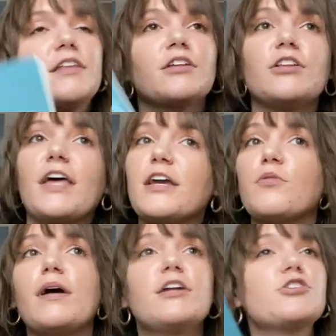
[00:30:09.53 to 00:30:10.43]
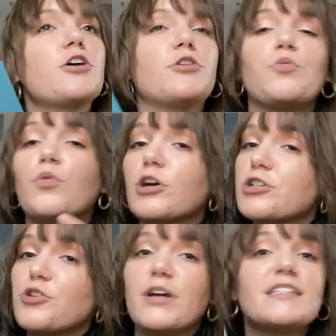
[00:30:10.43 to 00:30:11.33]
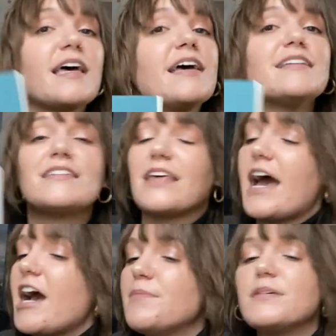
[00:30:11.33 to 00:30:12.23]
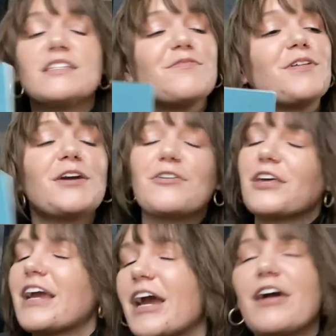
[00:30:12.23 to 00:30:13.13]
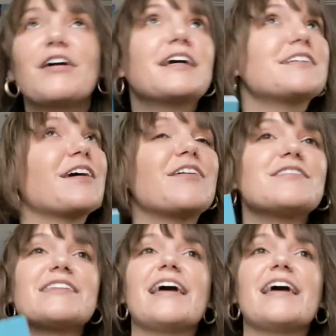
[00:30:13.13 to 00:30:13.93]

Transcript: The language, the word choices, the atmosphere, the characters.